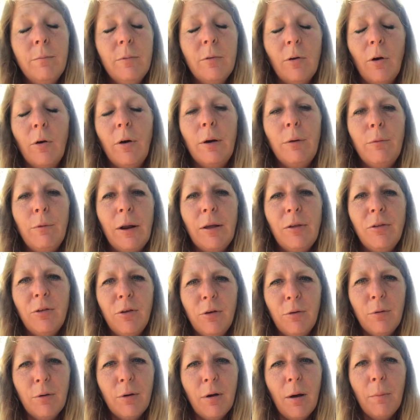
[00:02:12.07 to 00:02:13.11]

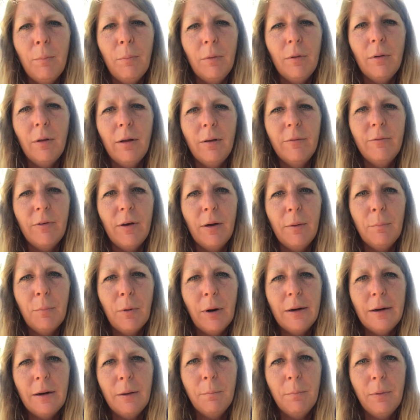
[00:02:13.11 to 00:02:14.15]
rescue a couple of
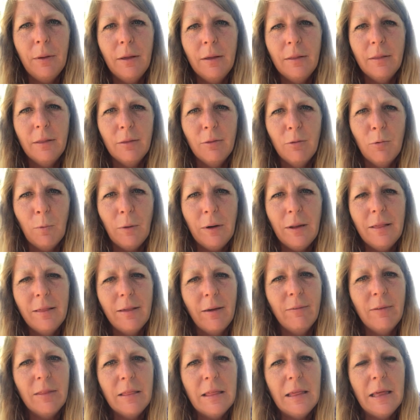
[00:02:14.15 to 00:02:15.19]
pregnant pigs in
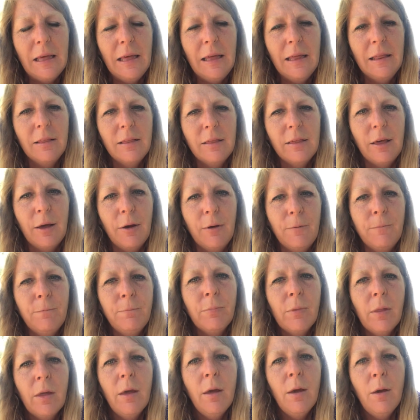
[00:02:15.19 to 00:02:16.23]
2017. So
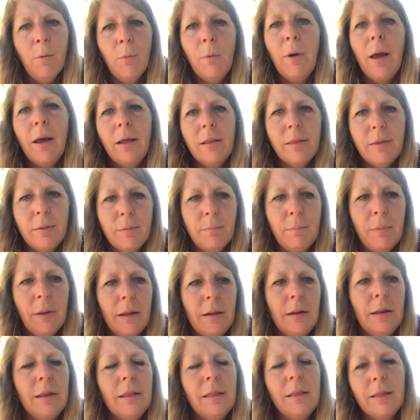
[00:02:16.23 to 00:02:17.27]
we had some
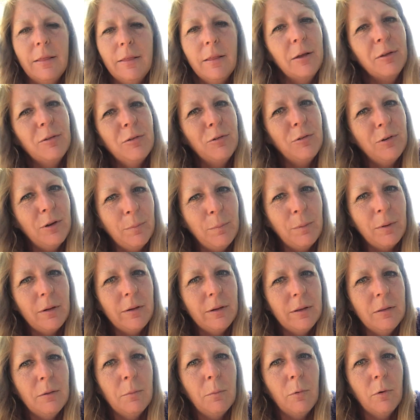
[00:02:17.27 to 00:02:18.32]
piglets, and those are
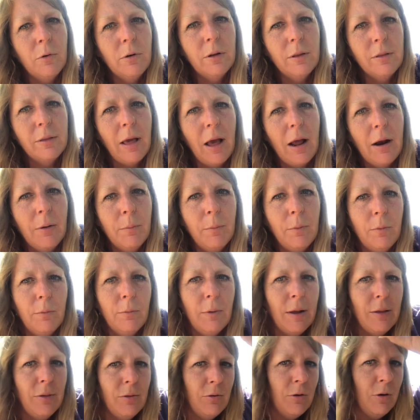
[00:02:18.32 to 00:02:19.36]
typically the more desirable
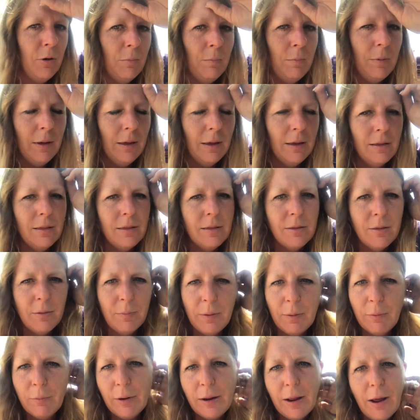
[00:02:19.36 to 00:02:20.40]
rescue pigs to
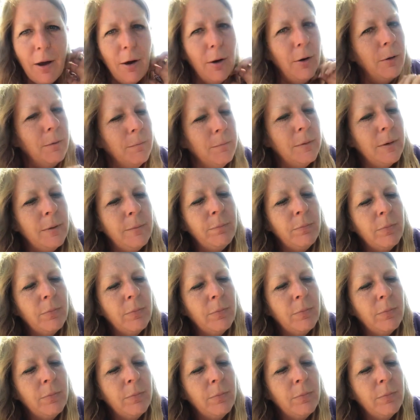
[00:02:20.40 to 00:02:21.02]
be rehomed.